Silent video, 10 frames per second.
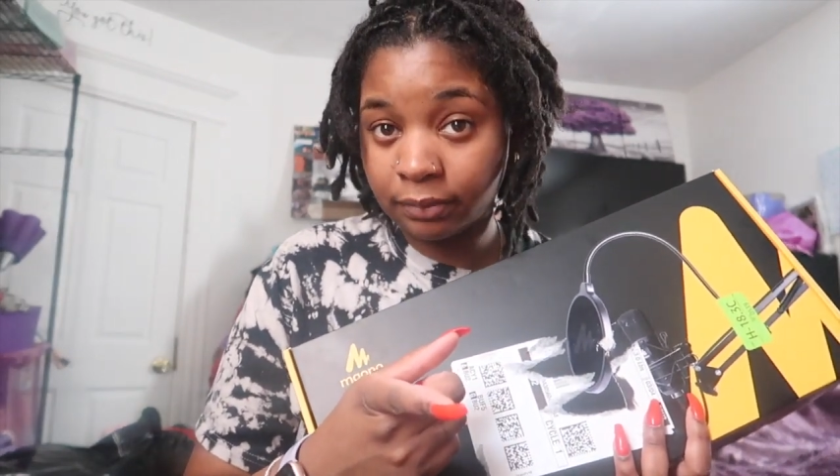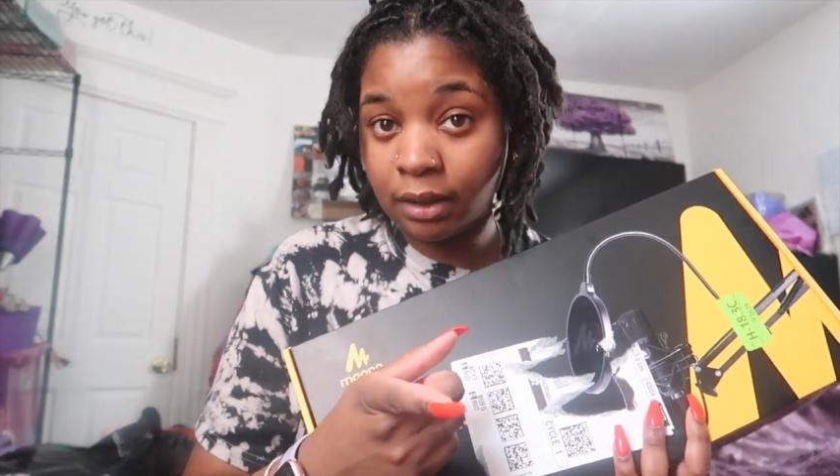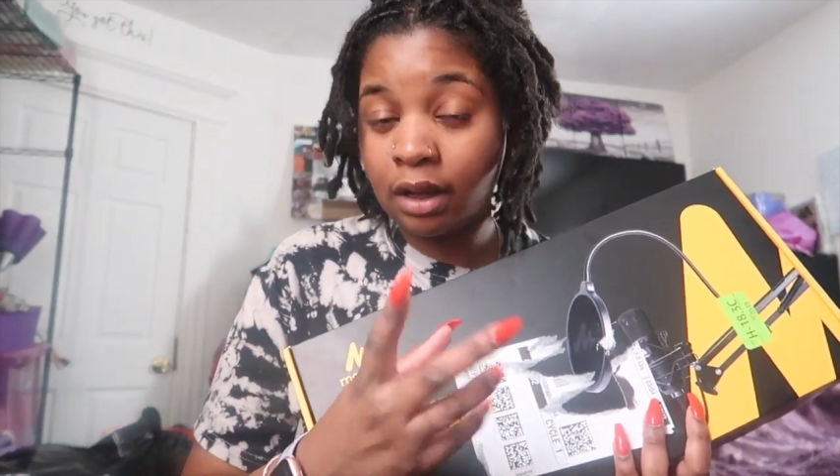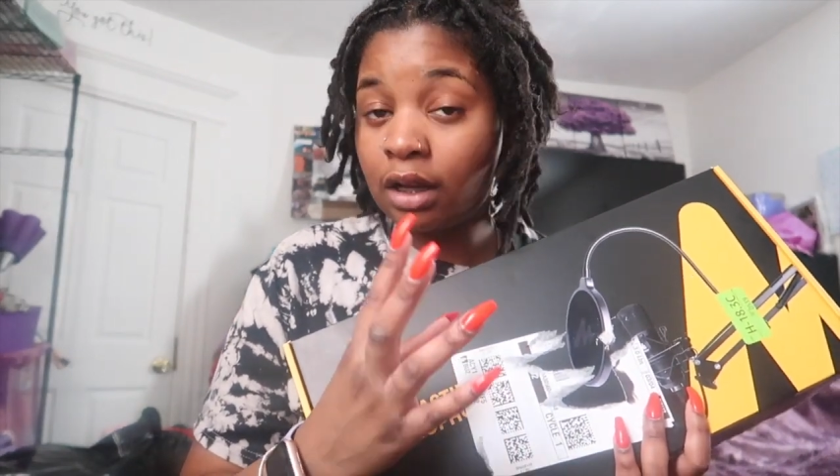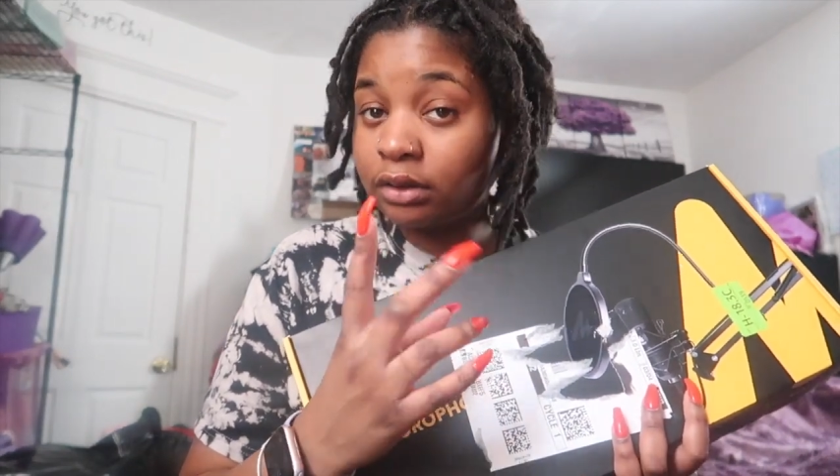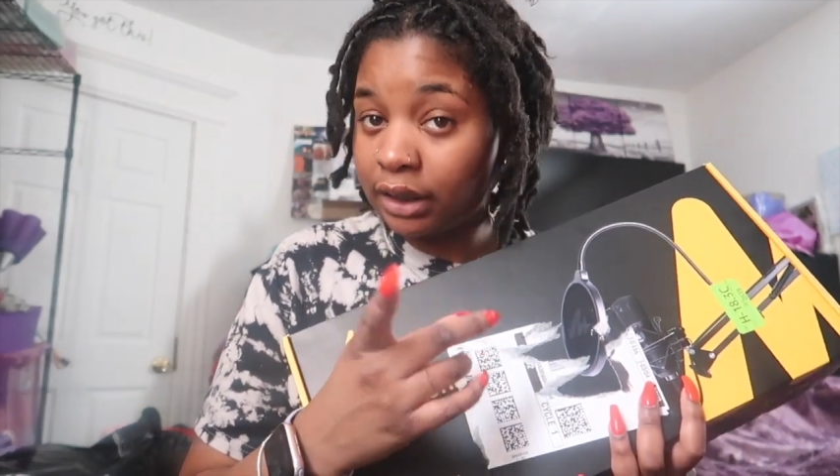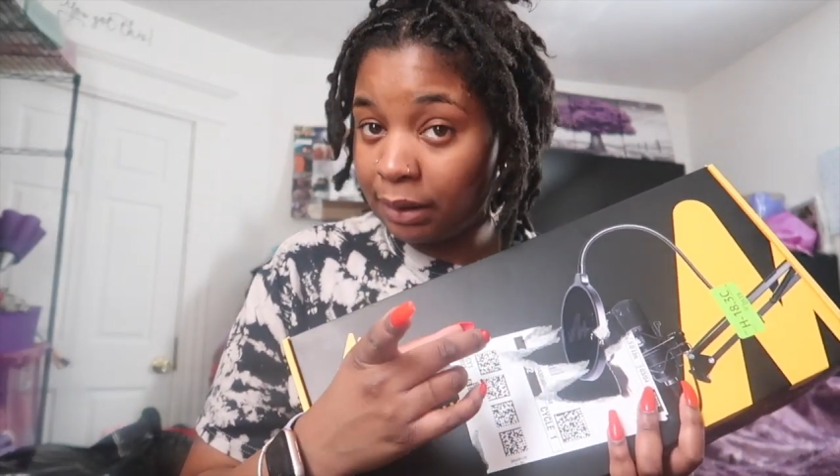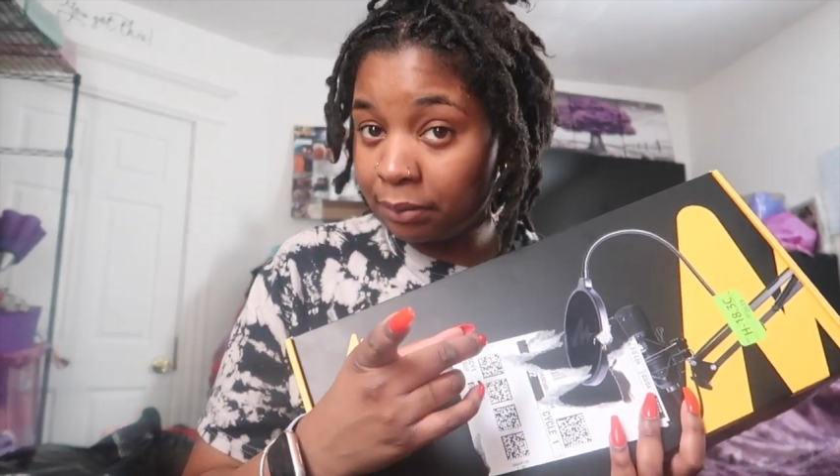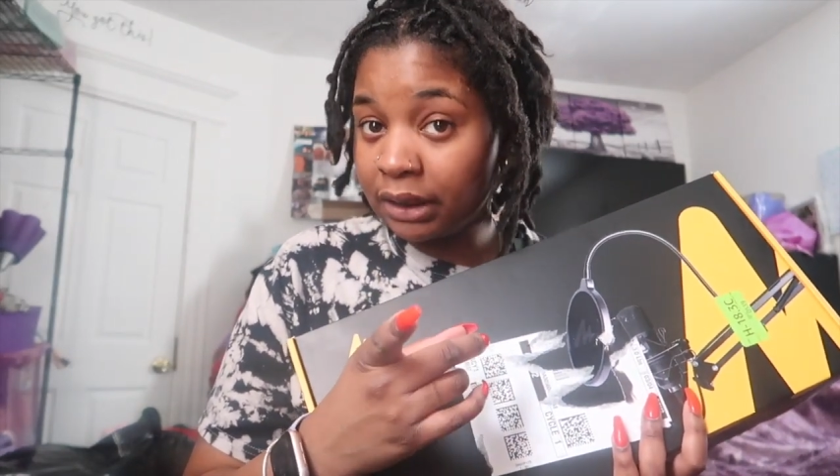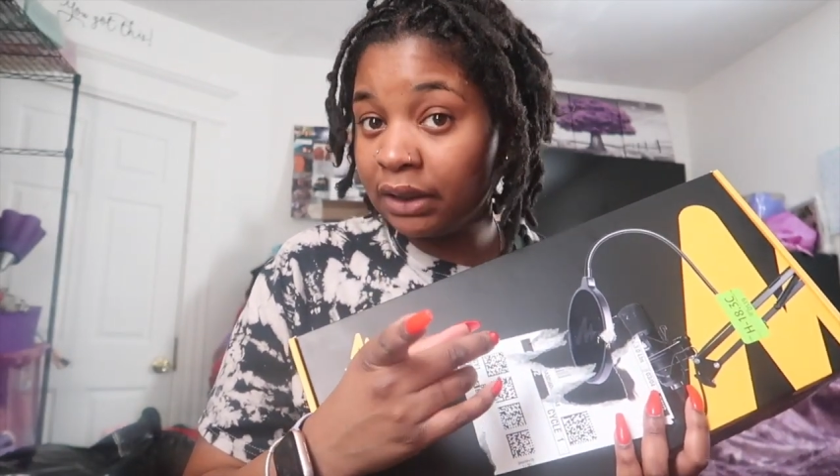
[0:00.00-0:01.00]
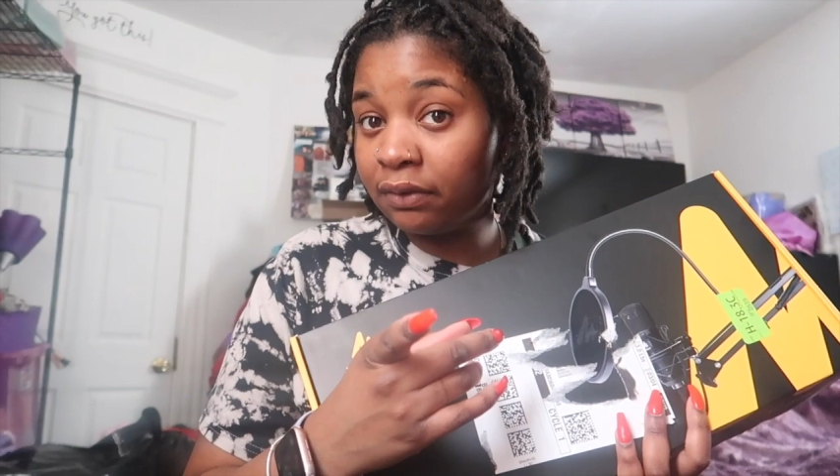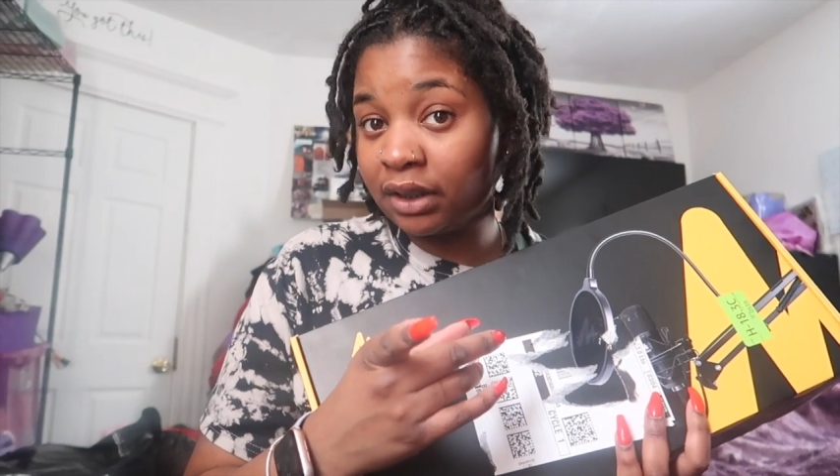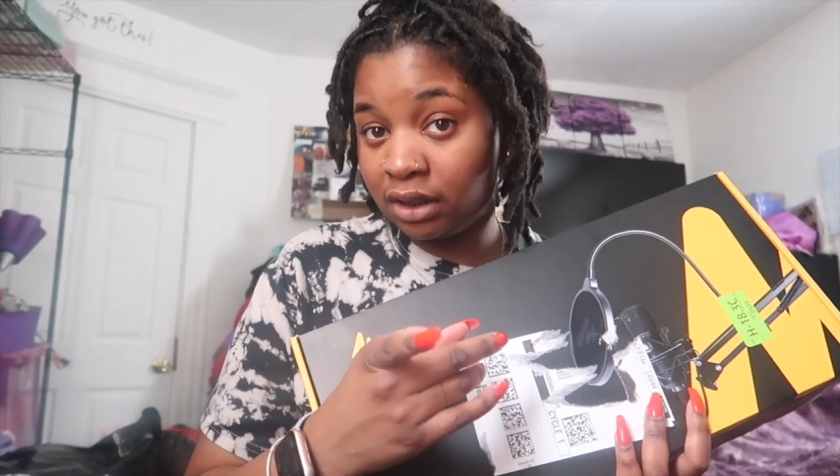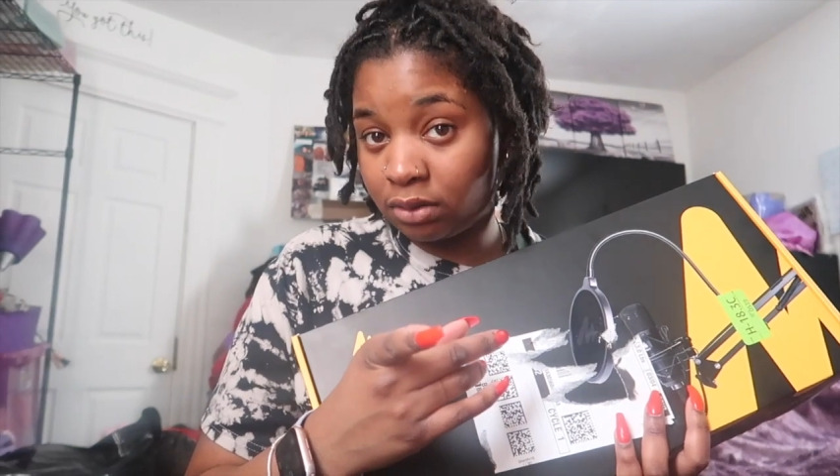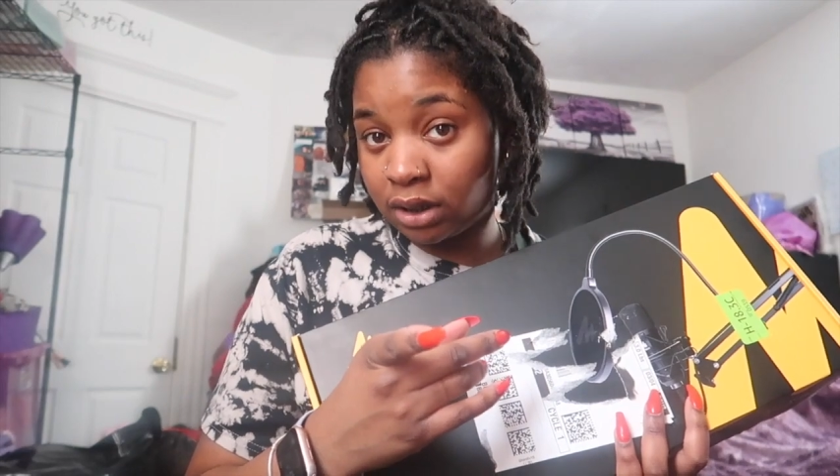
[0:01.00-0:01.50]
So keep believing
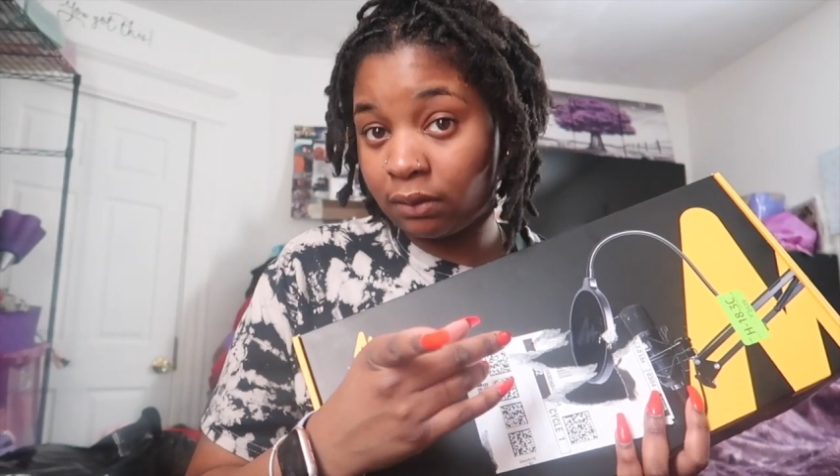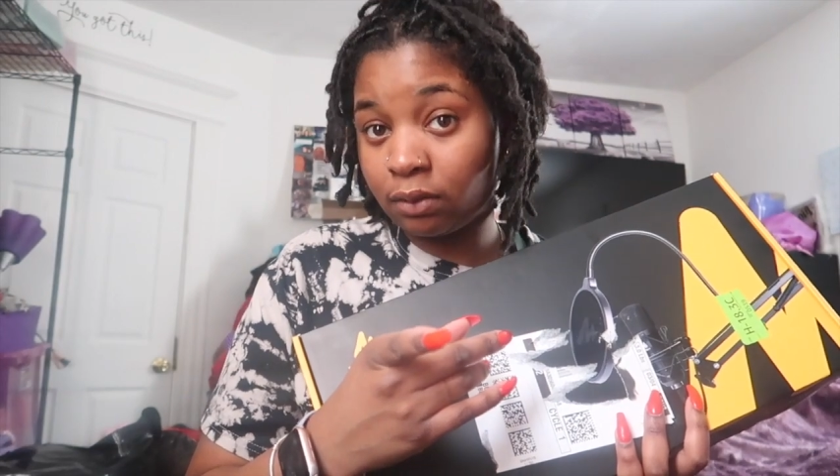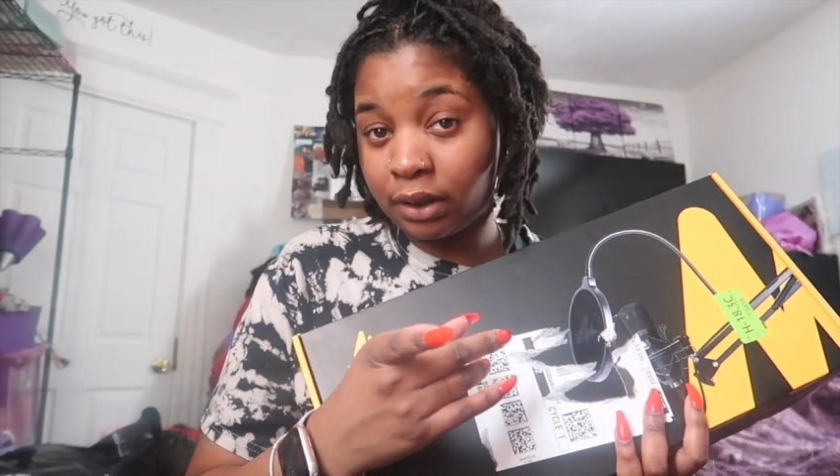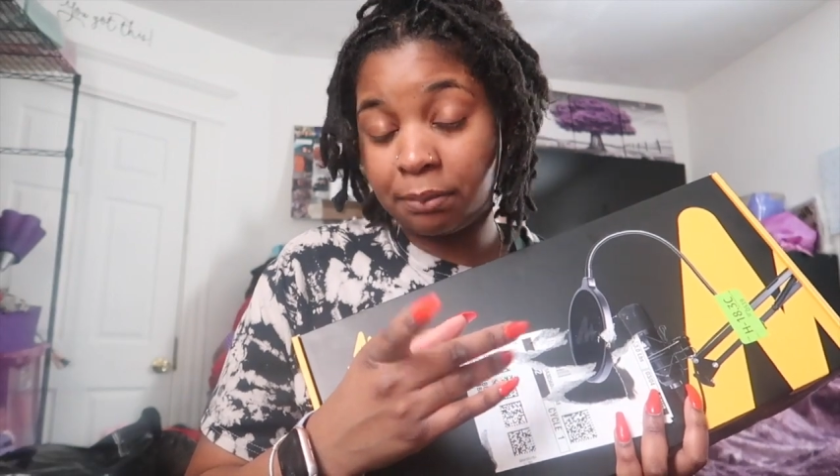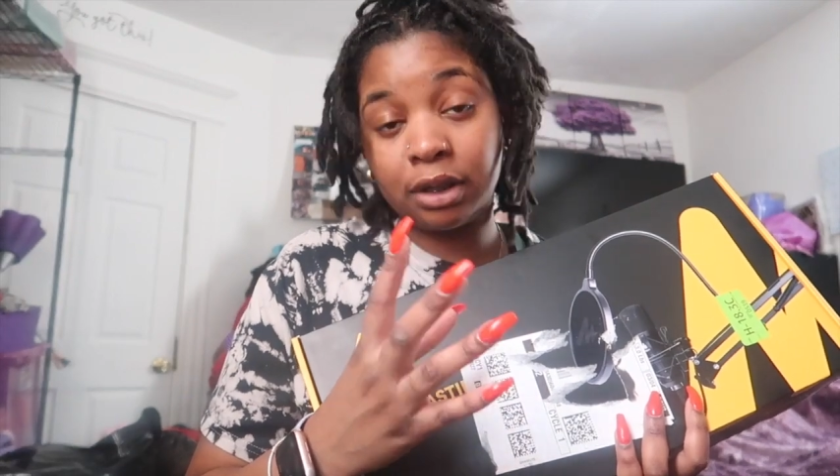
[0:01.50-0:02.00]
in yourself, queen.